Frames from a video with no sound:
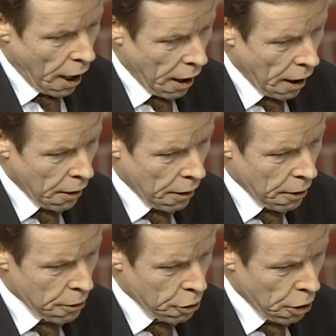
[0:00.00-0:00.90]
uh,
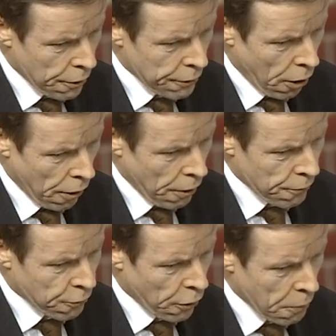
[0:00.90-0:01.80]
uh,
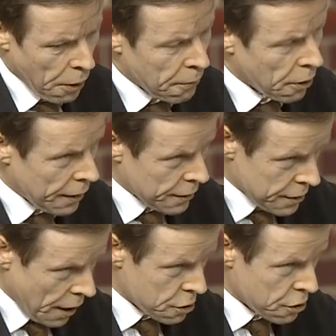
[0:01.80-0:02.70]
for the pipeline
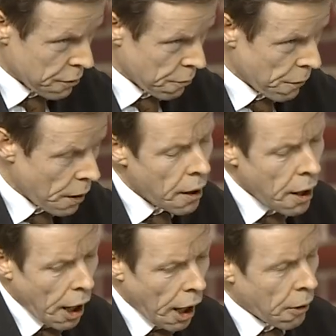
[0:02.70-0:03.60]
extension,
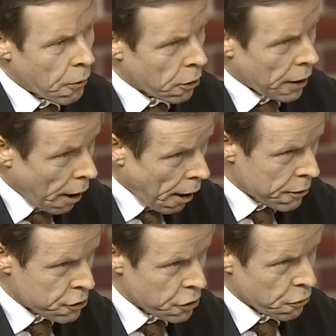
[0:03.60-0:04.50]
uh, we're looking at
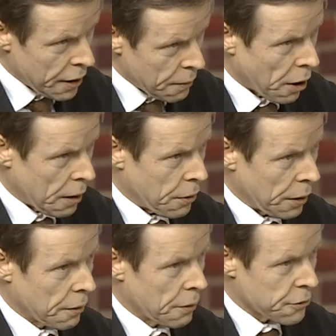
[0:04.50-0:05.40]
hydrogen ready
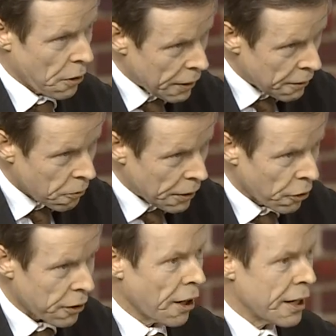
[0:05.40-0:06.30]
piping. So we, we've
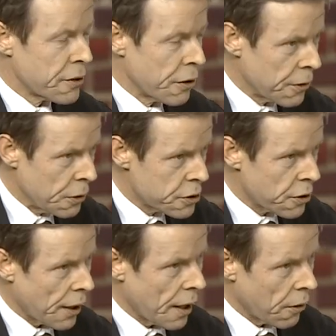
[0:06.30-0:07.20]
got an eye to the
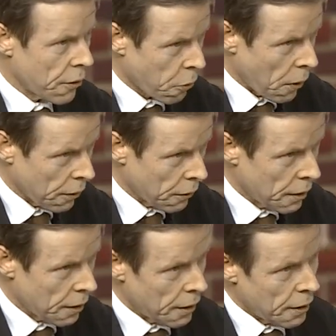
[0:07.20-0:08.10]
future there as well.
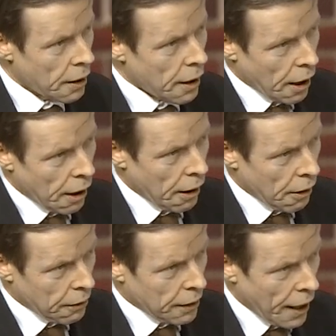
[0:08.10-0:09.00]
Ah.
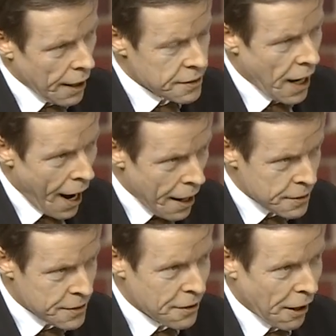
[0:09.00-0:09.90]
Uh, gas
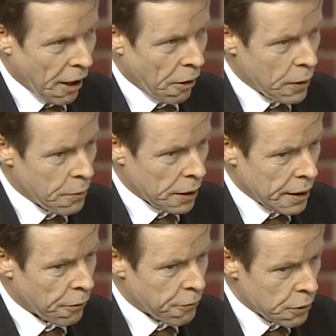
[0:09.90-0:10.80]
has, uh, we
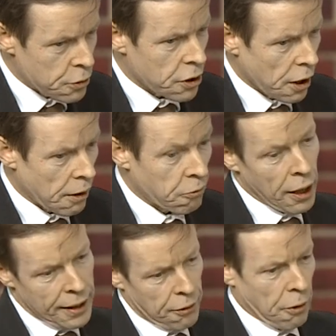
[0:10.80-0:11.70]
believe, a future.
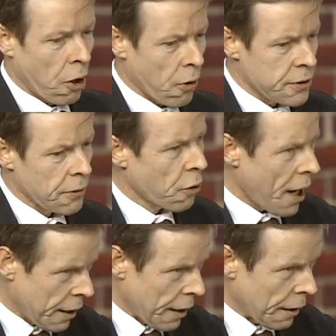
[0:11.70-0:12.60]
Right now, the cost of
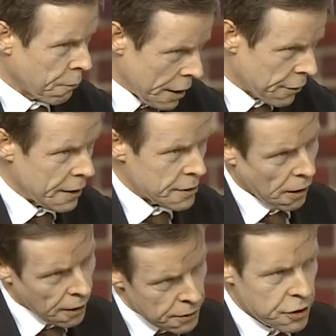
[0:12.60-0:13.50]
cracking methane
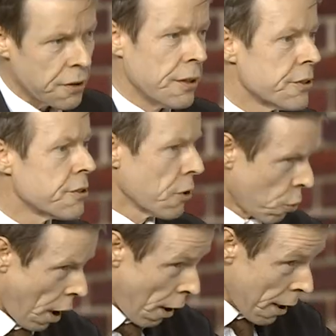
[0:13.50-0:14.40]
to hydrogen is still
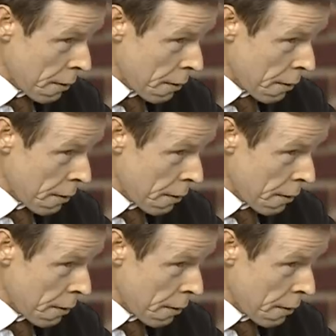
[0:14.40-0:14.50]
quite high.